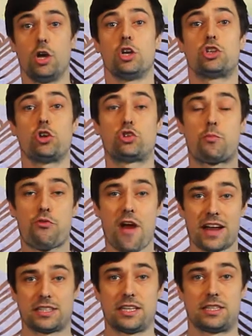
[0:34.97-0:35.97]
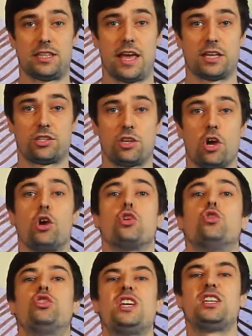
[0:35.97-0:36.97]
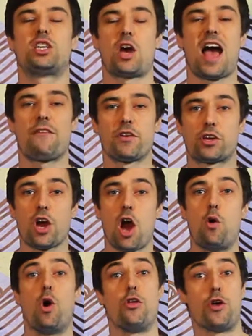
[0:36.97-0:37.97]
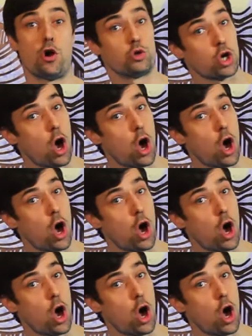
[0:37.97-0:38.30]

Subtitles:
So to practice this, you'll need to have a go at those